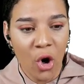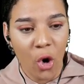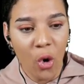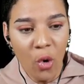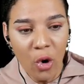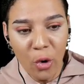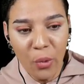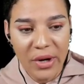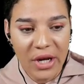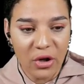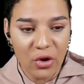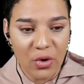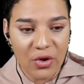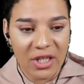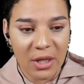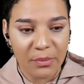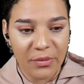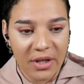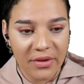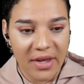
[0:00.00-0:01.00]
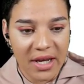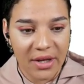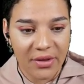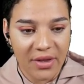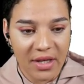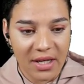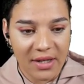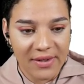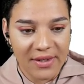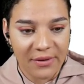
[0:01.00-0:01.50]
Or we could do something like
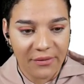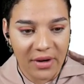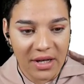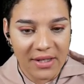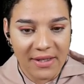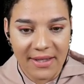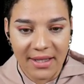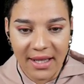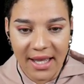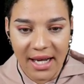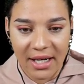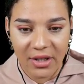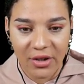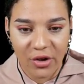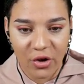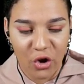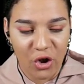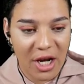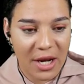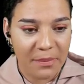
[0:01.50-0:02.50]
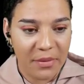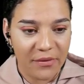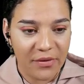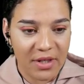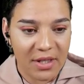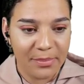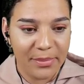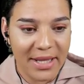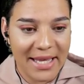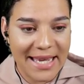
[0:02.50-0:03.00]
this. If I select the shape of
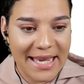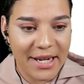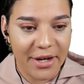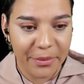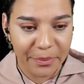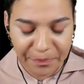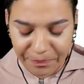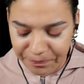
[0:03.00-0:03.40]
this blade,